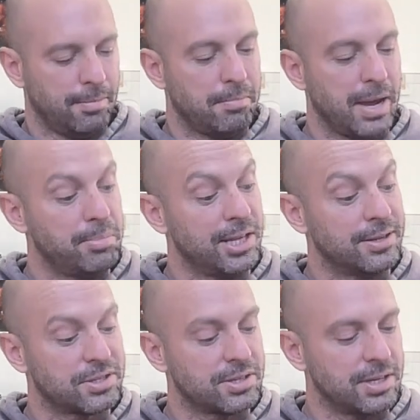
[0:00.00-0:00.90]
Maybe
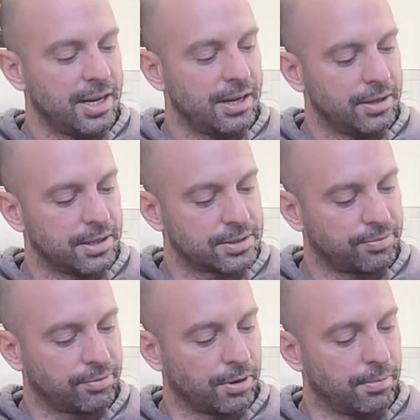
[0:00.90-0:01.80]
this is an alias
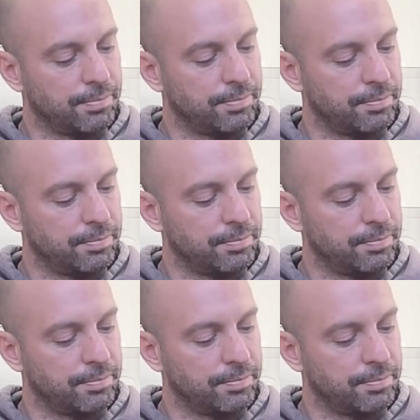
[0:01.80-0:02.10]
for him.